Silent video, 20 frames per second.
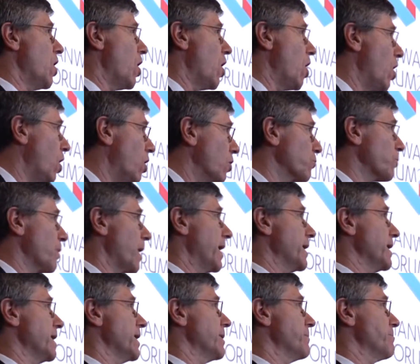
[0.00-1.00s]

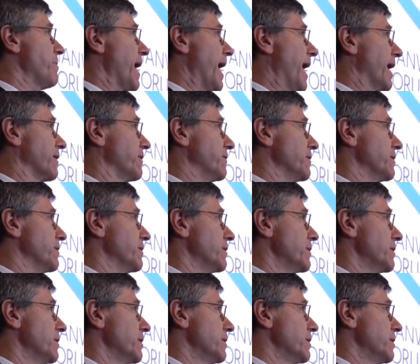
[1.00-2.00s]
already impacted
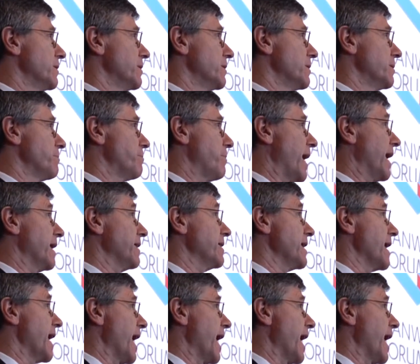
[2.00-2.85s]
by the